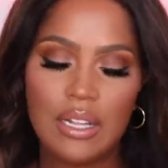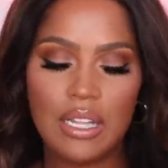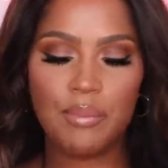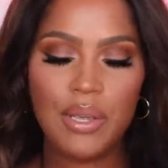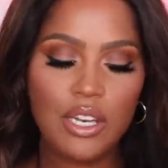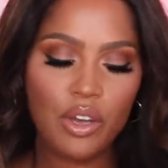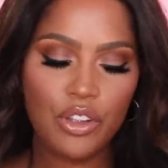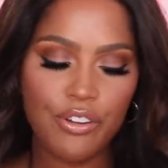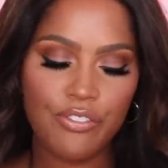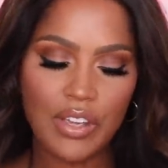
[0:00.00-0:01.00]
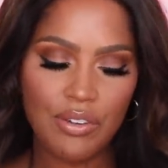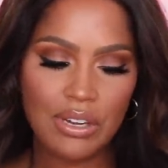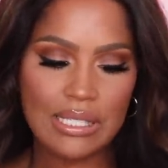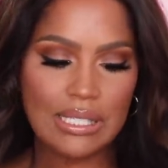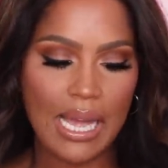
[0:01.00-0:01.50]
Let me know your
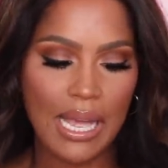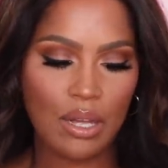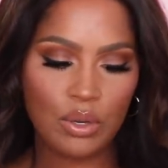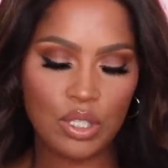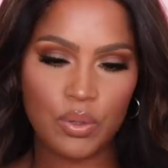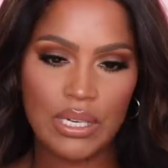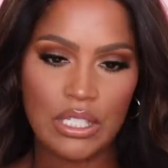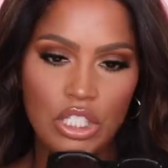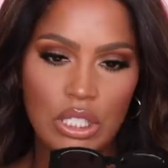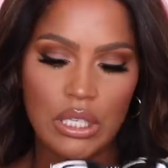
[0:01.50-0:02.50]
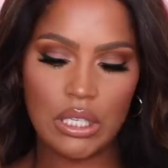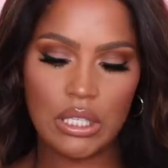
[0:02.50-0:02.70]
favorite style. Which one is she?